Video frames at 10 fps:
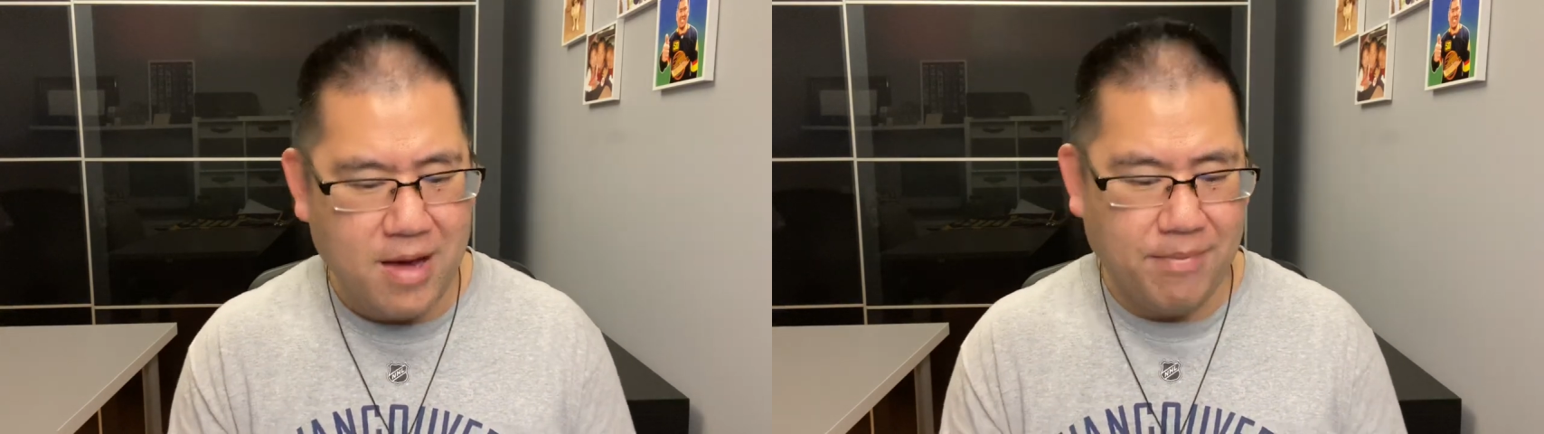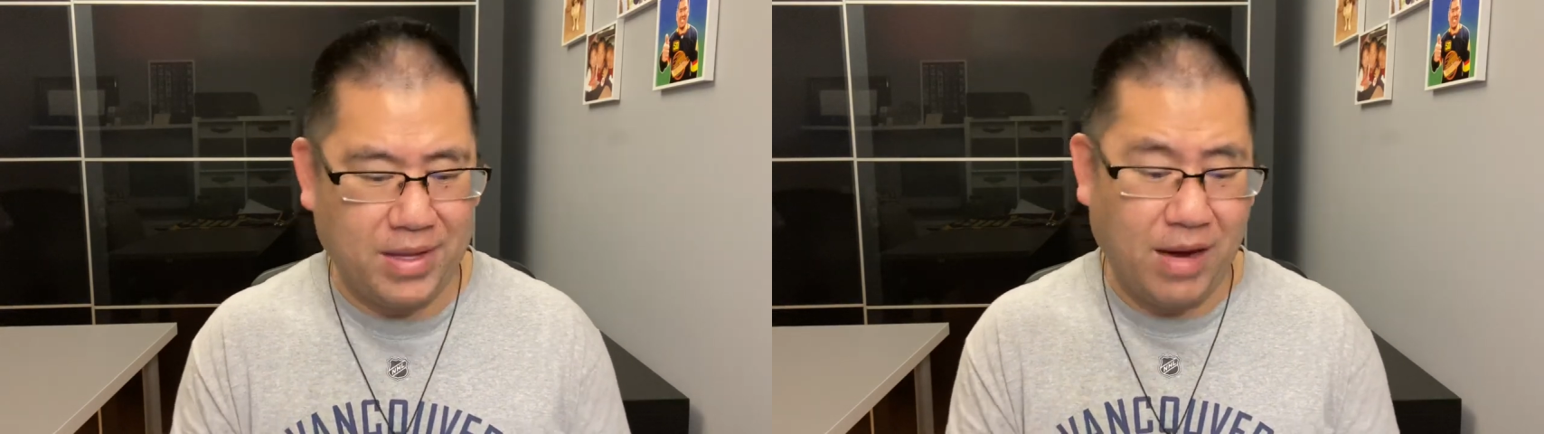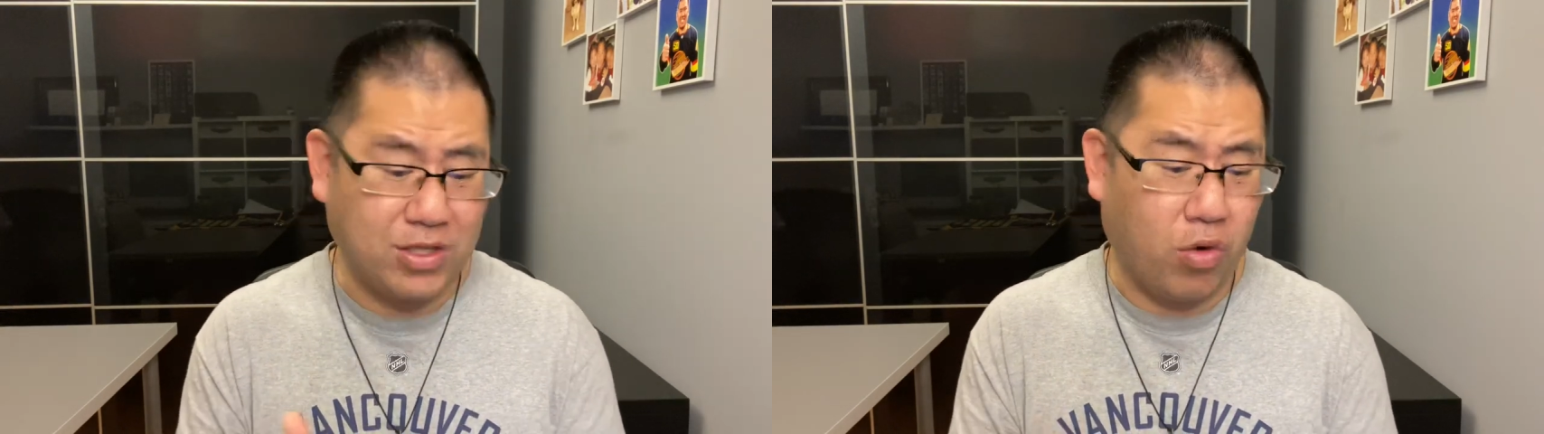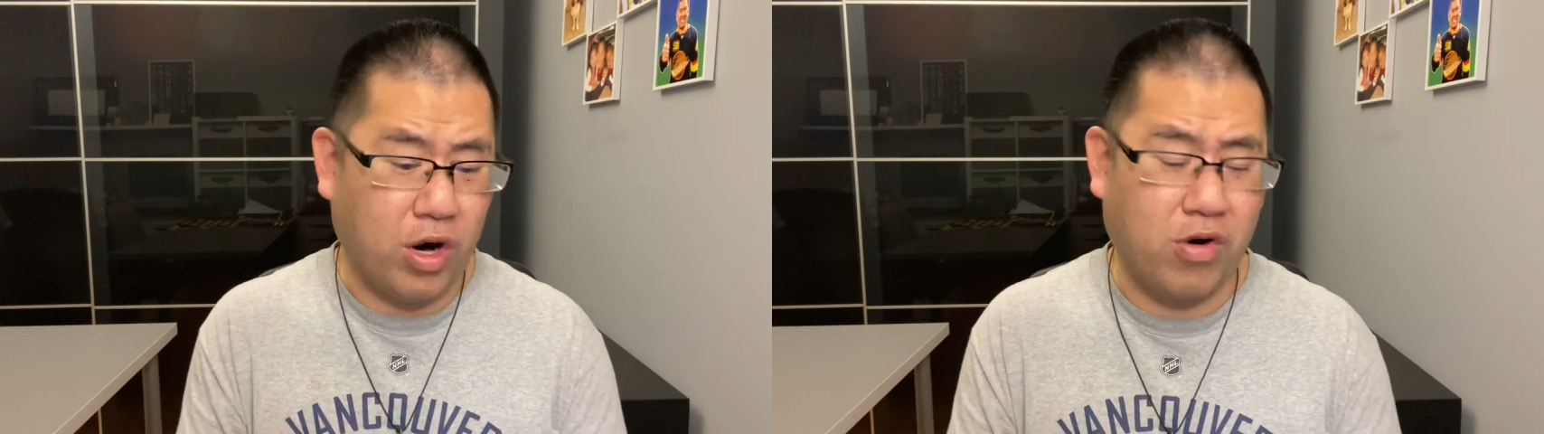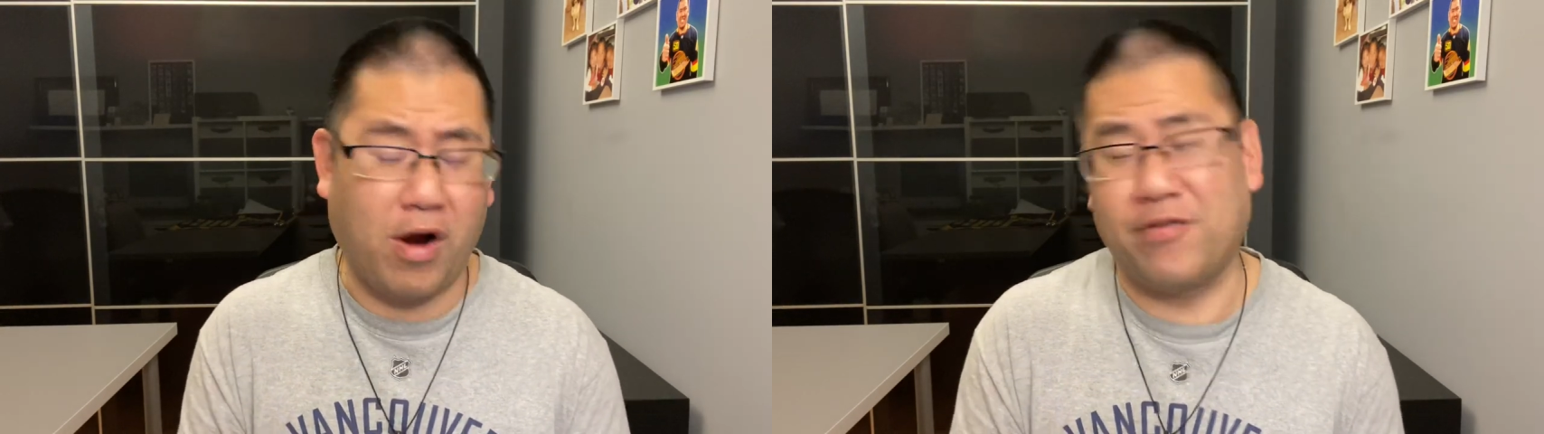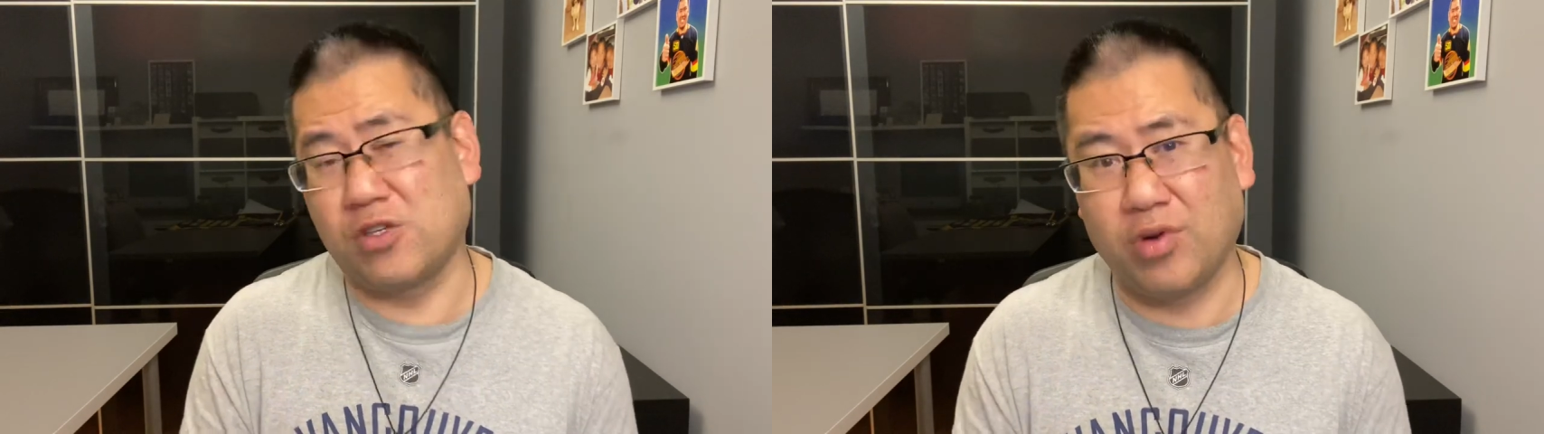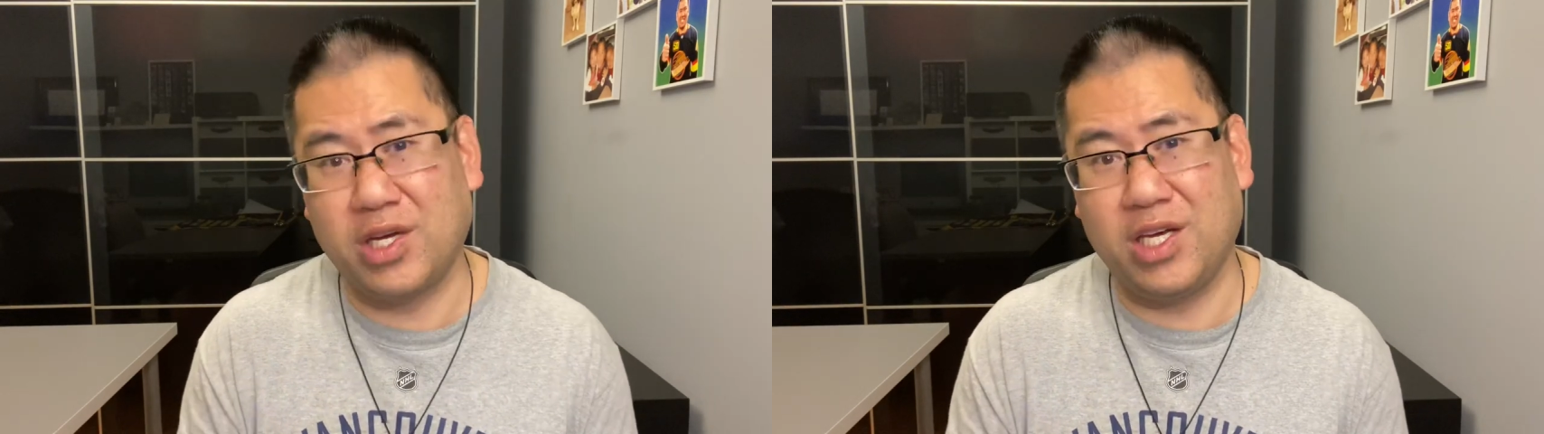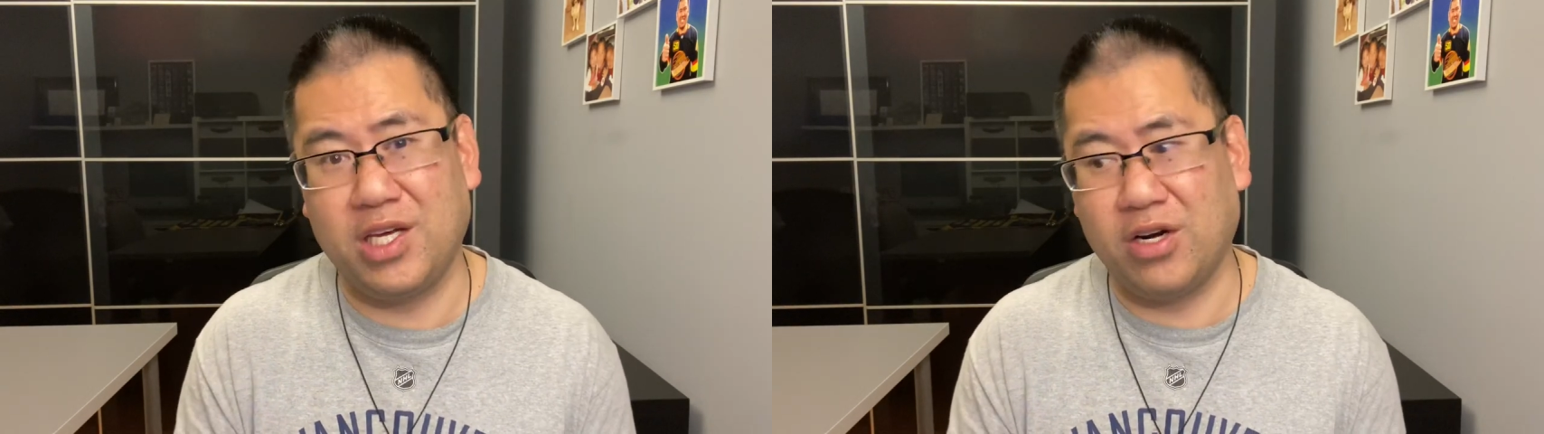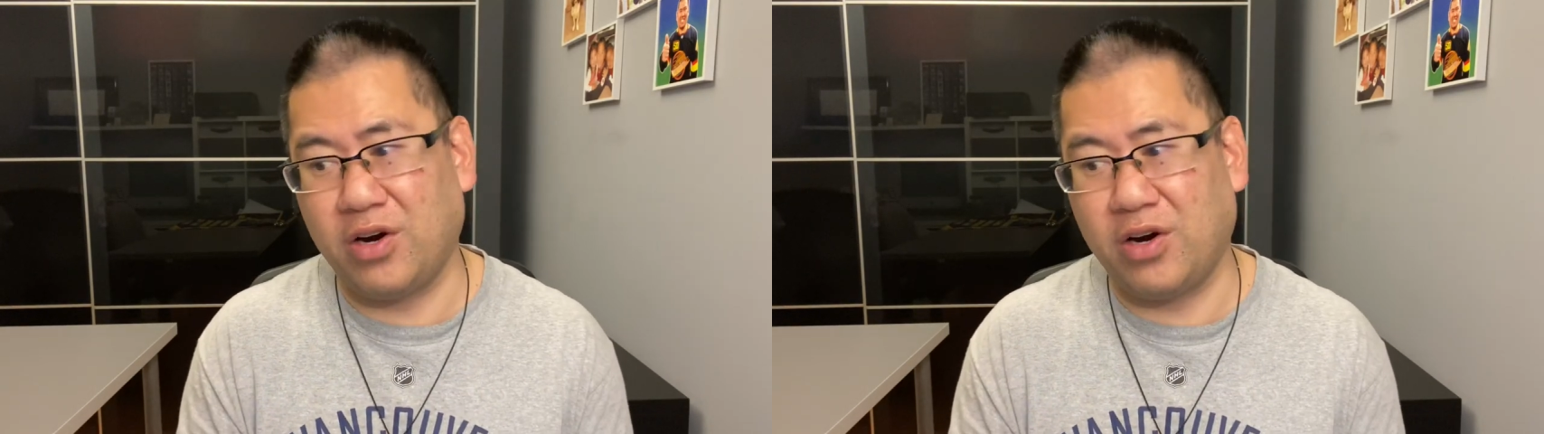But that was Corey Crawford's rookie year,